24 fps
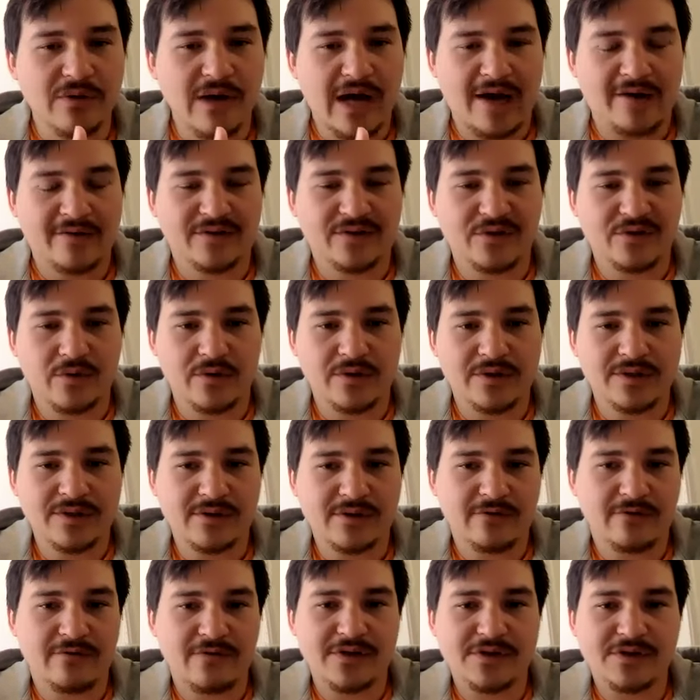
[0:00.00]
have towards
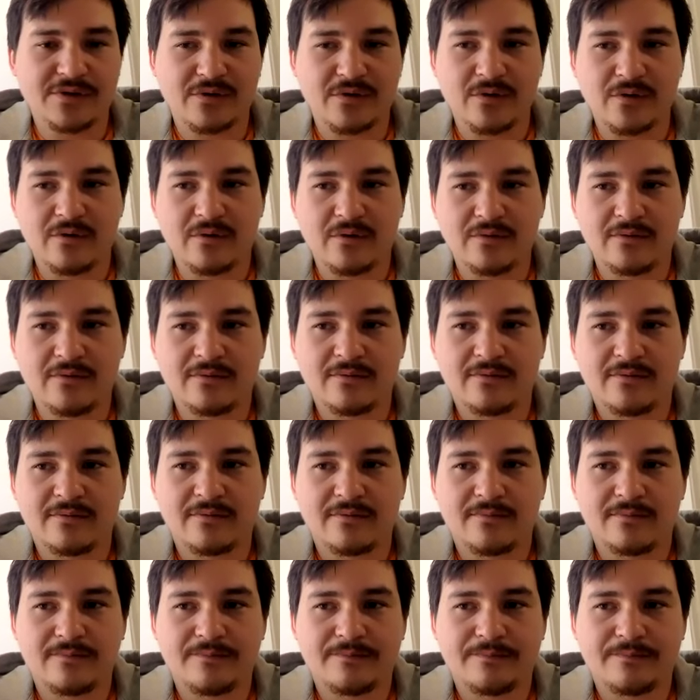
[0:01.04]
the physical
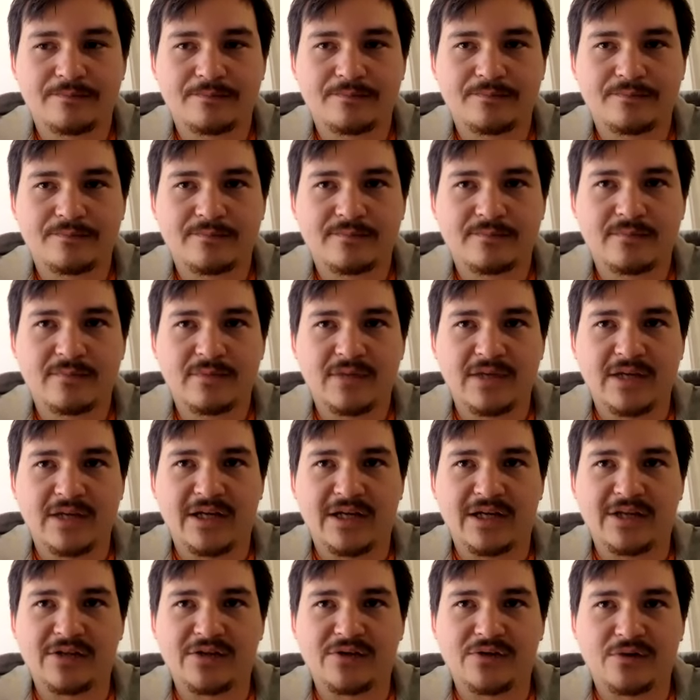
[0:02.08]

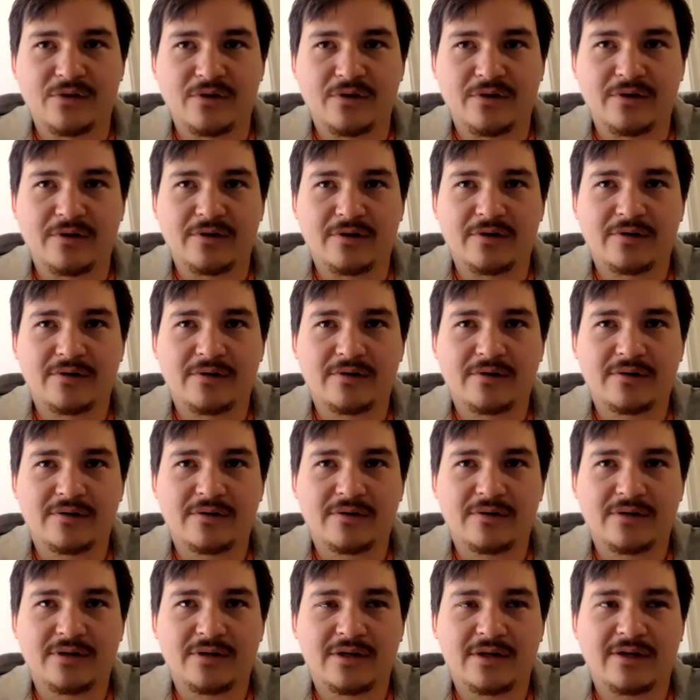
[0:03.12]
and your
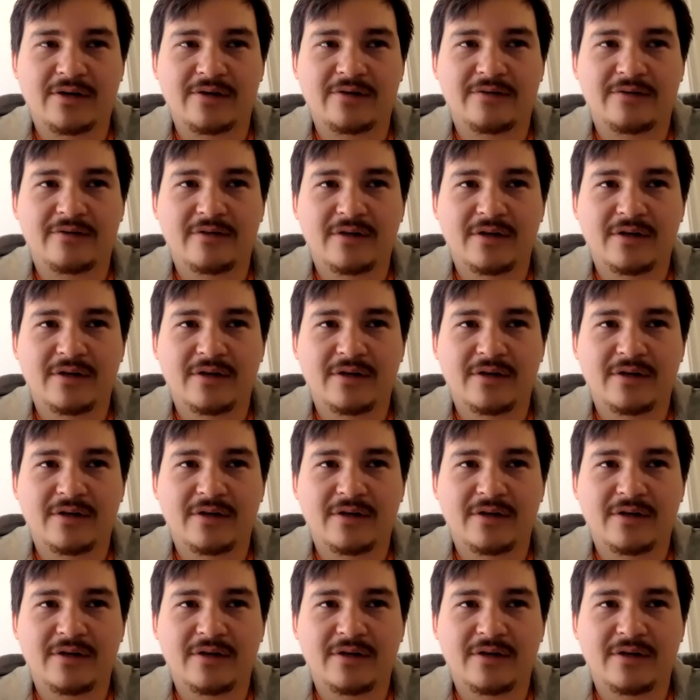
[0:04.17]
uh,